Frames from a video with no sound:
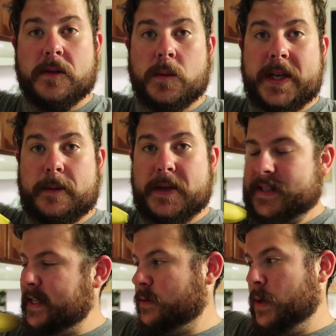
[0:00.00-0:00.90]
for the week
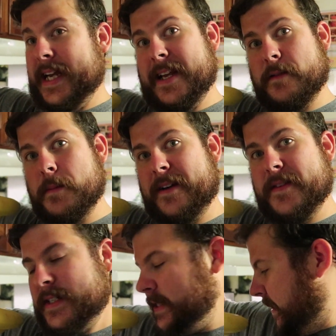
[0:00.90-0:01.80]
because that's what I eat for
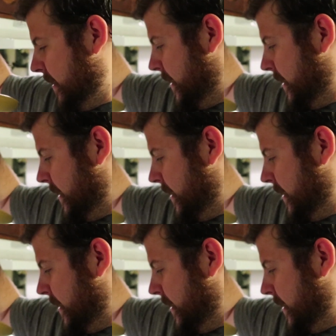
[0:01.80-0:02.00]
breakfast.